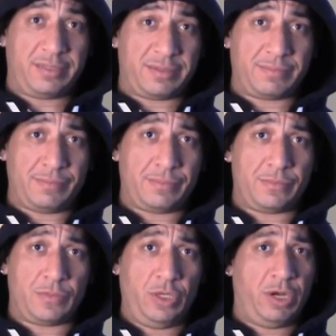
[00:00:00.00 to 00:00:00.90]
Right.
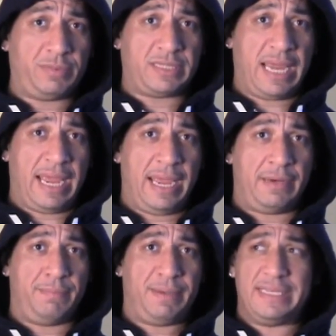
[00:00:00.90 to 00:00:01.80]
You know what I'm
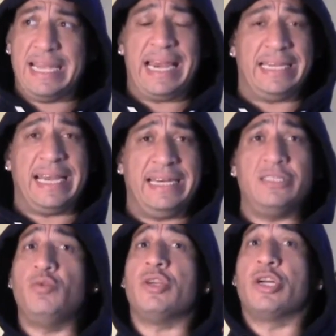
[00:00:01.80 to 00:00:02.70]
saying? Big Daddy Kane, these
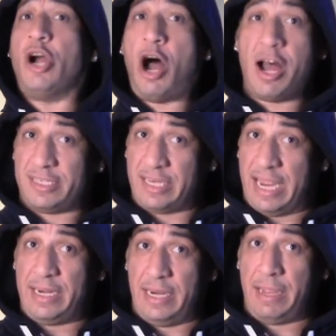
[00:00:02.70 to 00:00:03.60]
dudes are gods
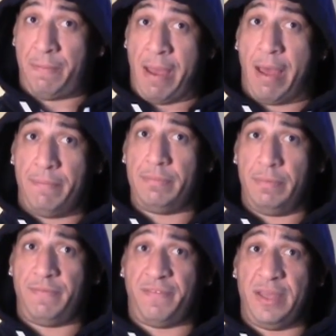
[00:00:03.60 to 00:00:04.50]
in the hip hop
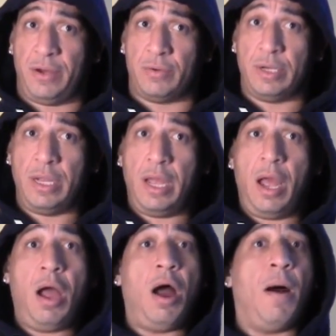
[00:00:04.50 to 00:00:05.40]
field.
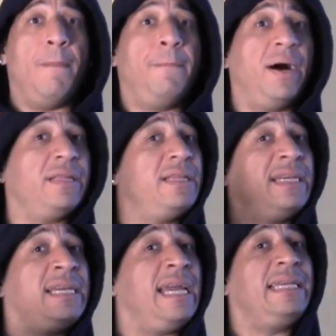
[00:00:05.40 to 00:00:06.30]
Sure. But the
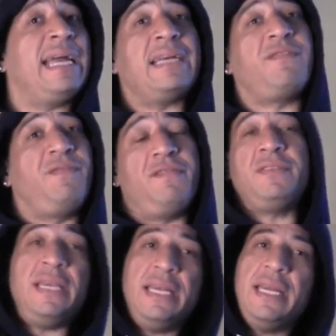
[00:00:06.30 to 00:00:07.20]
kid that's
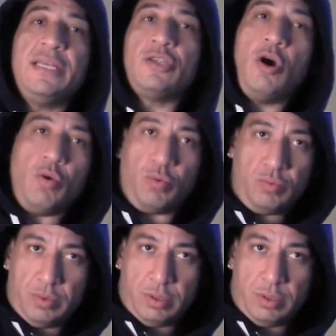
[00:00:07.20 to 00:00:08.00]
15 years old,